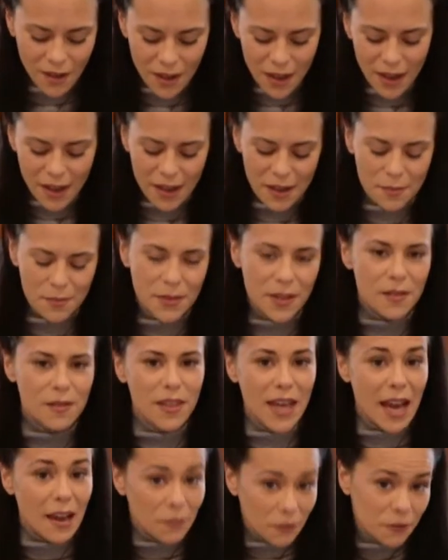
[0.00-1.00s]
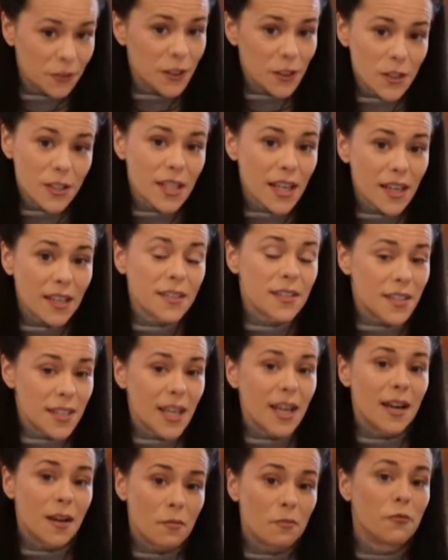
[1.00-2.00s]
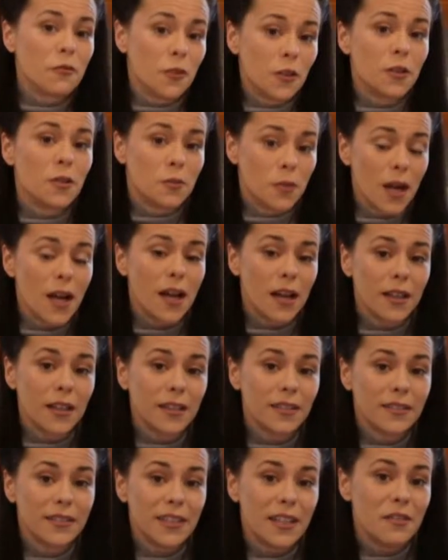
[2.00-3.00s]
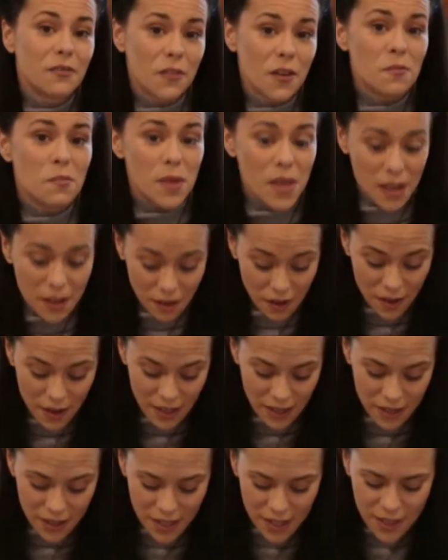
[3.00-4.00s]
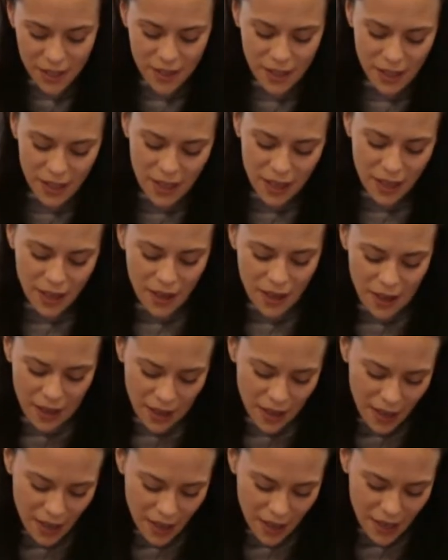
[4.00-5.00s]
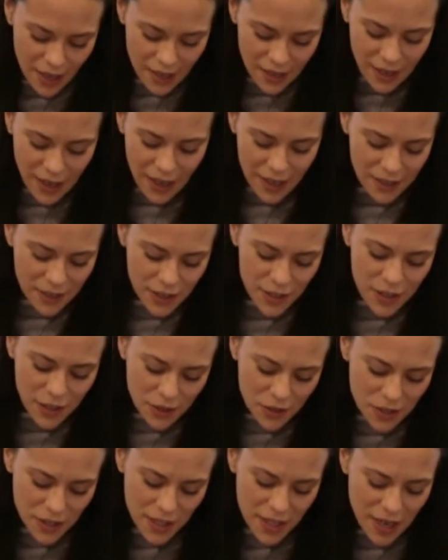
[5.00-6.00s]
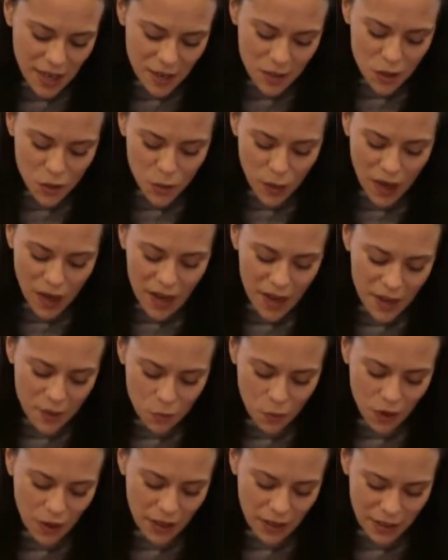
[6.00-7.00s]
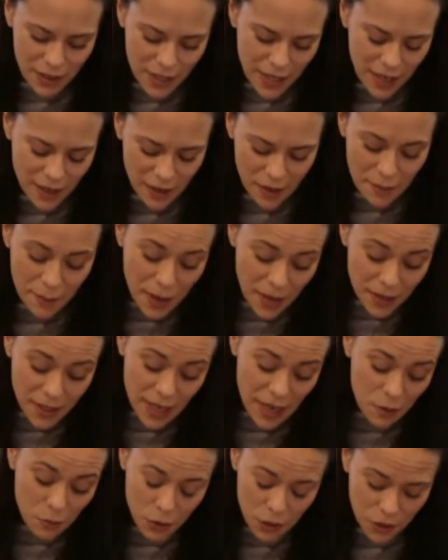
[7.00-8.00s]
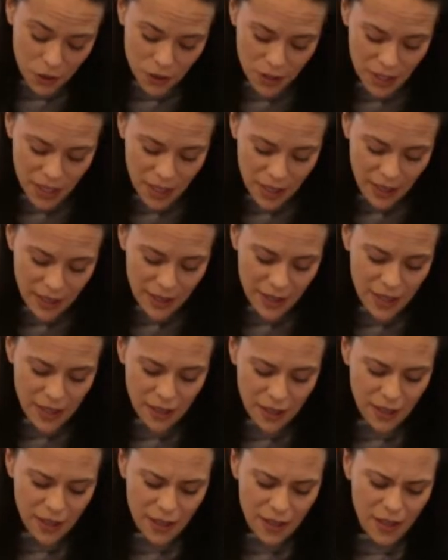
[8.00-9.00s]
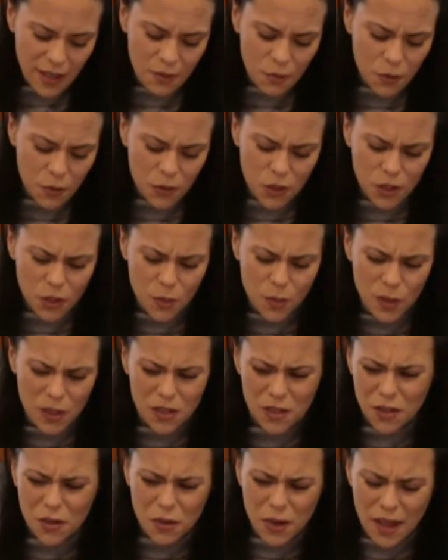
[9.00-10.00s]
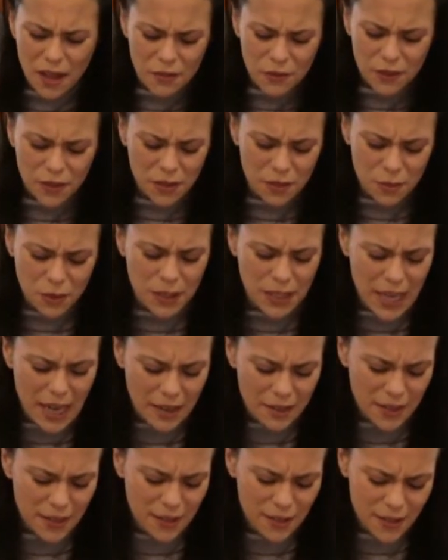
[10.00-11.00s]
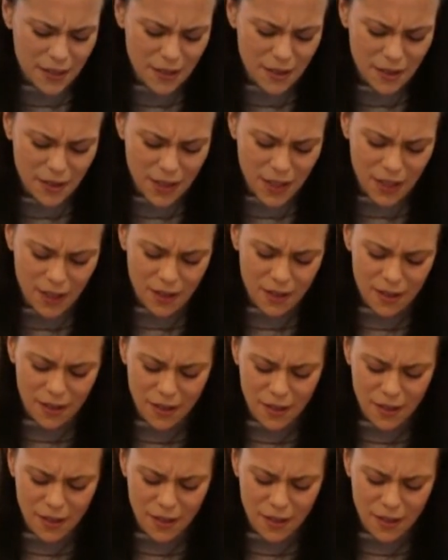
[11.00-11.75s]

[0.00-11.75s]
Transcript: that feels like a setup for a rug, if I'm being honest. And I still stand by what I said on Monday, which is that I think it will just be so heavily redacted that,